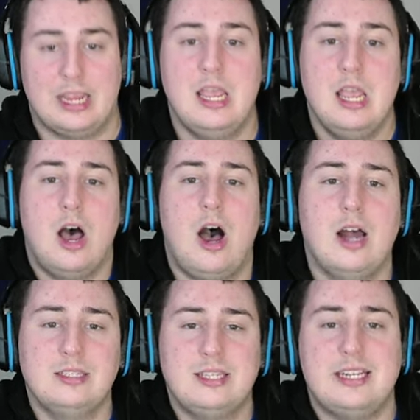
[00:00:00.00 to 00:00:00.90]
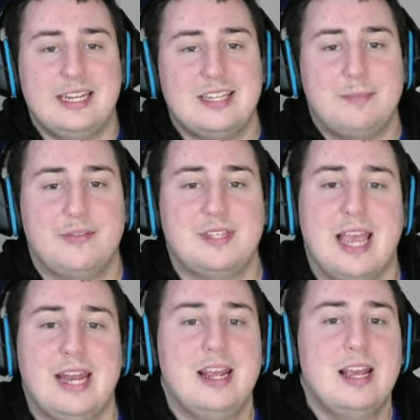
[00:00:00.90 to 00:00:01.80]
Honestly, decent moveset.
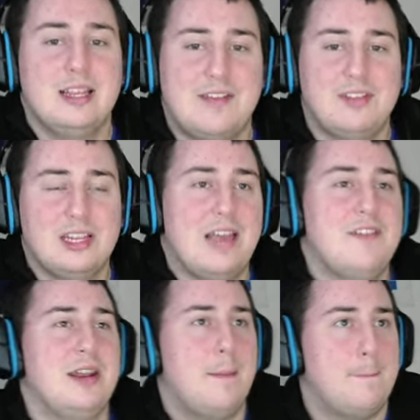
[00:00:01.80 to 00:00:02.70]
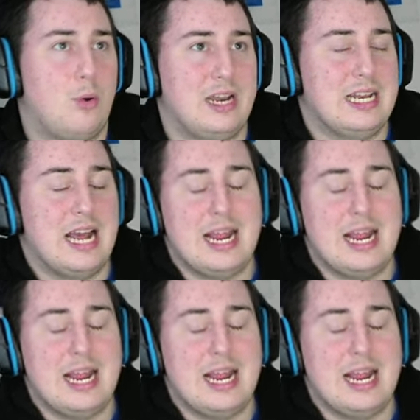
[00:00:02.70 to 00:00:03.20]
Level eleven, pretty nice.